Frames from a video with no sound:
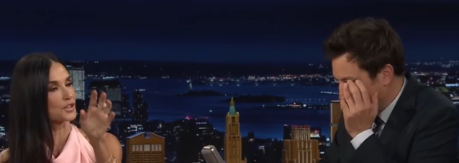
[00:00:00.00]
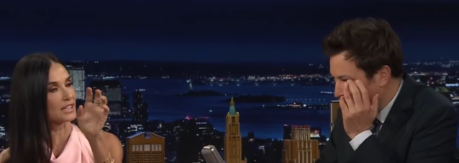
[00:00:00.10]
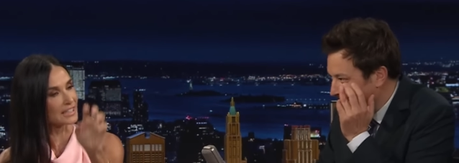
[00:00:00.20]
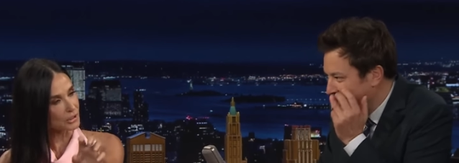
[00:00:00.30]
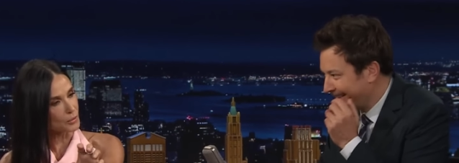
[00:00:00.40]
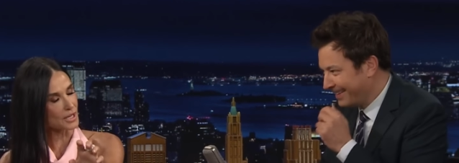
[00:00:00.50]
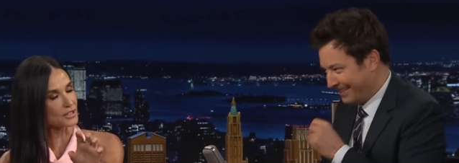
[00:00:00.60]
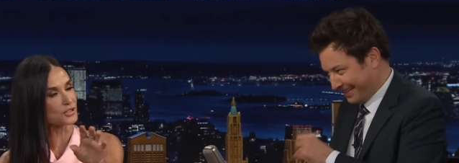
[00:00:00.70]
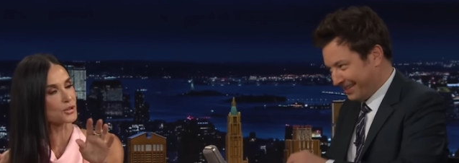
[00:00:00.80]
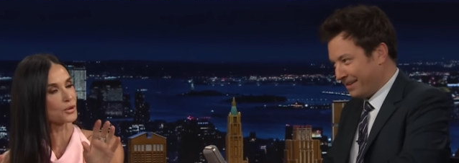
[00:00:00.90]
Speaker 1: for the little
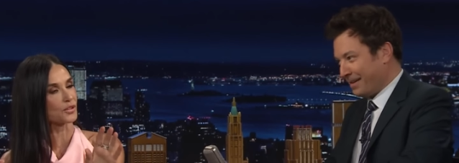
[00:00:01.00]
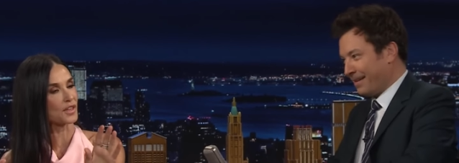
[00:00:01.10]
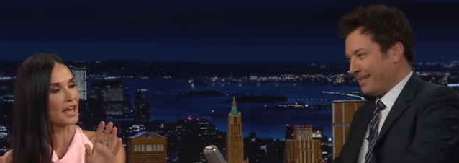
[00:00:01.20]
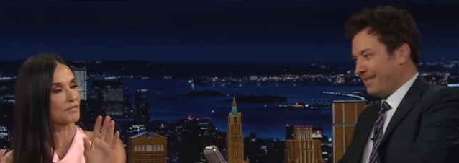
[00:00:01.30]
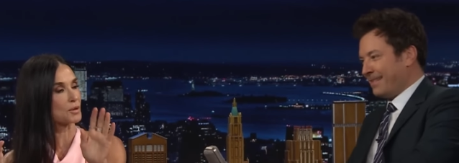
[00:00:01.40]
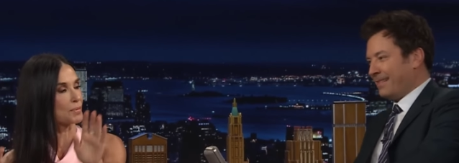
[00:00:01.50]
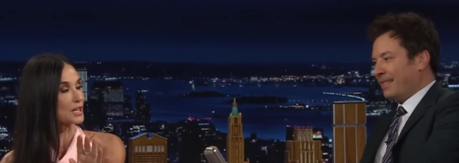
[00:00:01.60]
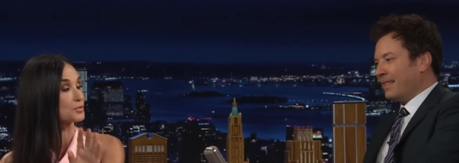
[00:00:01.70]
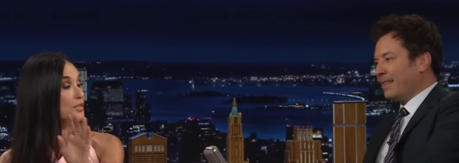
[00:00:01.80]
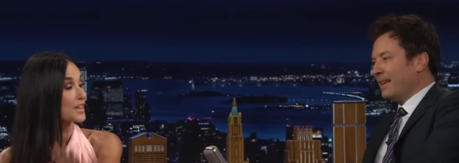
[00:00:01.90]
ones so that they have the
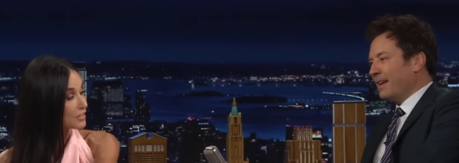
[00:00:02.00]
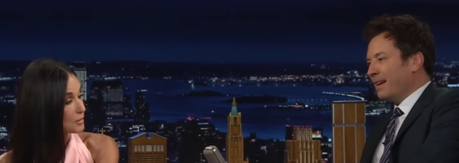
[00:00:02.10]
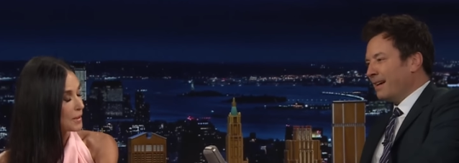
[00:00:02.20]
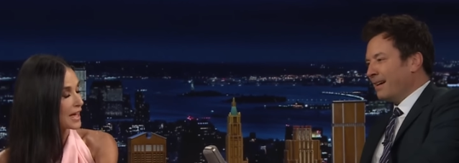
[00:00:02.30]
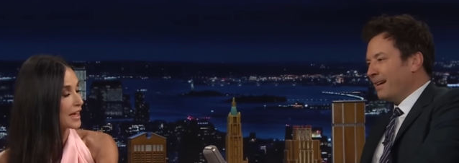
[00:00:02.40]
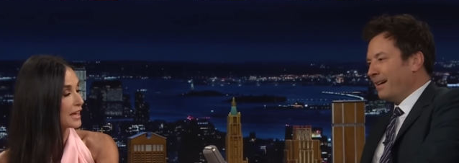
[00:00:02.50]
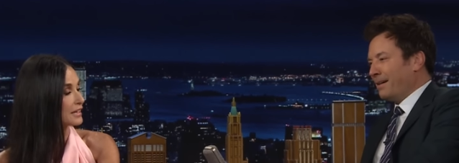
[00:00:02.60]
beds within the bed.